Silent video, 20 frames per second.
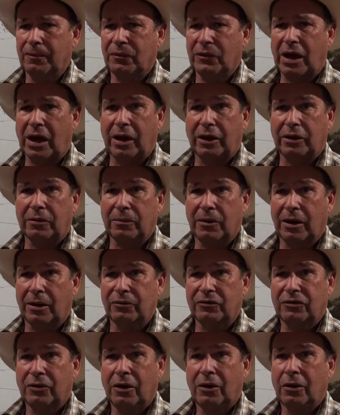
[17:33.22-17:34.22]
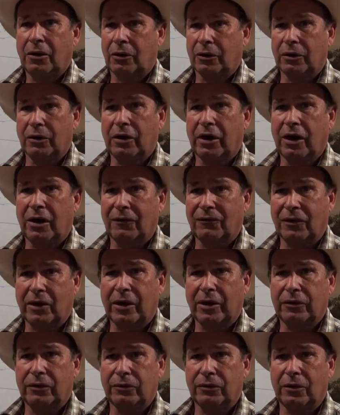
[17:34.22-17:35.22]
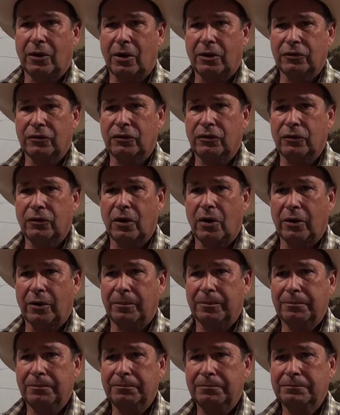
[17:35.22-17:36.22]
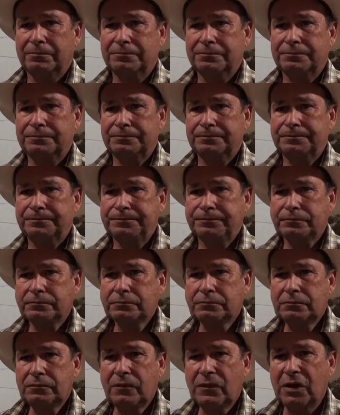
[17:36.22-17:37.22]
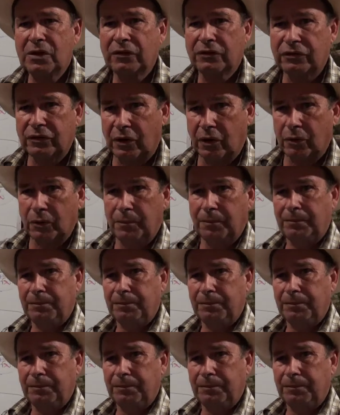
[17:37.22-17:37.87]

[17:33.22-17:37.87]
hiking maps are going to have latitude and longitude on them. So